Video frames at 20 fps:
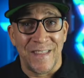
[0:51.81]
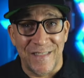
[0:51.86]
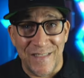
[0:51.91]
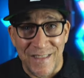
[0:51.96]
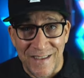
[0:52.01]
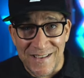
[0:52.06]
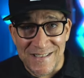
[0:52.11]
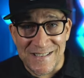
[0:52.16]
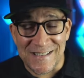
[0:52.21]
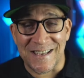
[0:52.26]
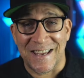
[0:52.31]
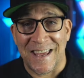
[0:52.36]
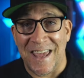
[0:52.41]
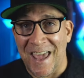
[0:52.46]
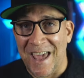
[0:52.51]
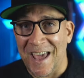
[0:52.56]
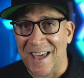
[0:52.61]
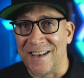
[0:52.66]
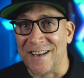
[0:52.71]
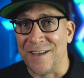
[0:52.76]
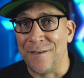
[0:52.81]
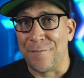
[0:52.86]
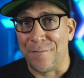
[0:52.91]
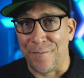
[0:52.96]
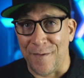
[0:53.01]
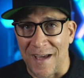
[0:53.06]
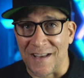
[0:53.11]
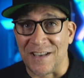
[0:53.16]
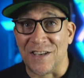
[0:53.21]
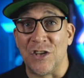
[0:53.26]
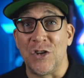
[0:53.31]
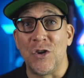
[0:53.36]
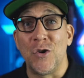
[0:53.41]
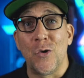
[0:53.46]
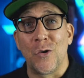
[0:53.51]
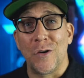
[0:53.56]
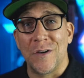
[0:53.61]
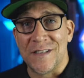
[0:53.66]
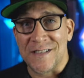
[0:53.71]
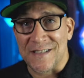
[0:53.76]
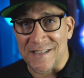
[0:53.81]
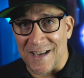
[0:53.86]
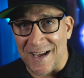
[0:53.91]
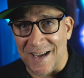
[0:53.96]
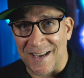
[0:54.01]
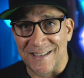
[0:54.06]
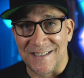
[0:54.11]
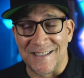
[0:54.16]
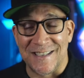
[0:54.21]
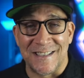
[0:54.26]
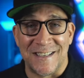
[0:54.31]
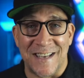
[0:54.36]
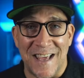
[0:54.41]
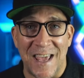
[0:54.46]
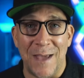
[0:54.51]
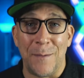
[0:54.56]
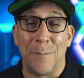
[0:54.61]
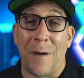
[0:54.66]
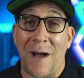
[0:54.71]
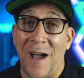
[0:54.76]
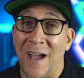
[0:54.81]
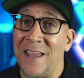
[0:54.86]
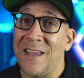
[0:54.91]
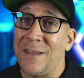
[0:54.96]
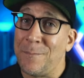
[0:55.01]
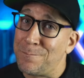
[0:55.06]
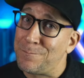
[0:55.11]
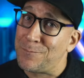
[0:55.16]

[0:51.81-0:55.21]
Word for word: This can not affect your site today by